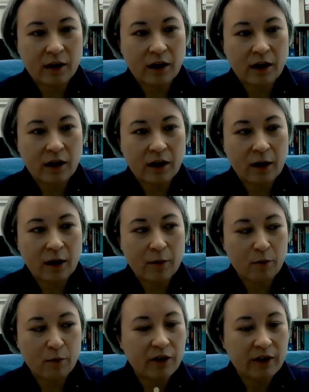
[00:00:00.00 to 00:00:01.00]

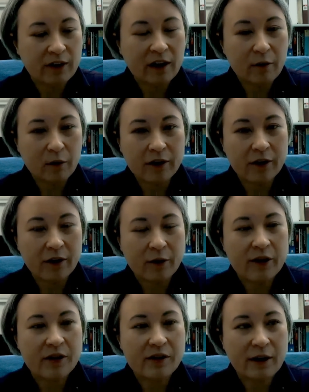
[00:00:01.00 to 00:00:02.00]
The thing I want to know
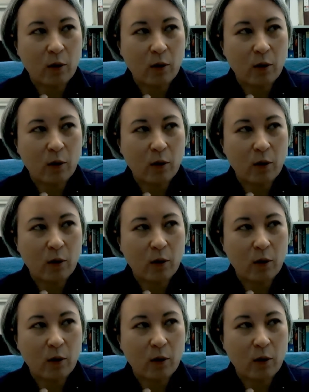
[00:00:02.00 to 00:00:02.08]
is, like,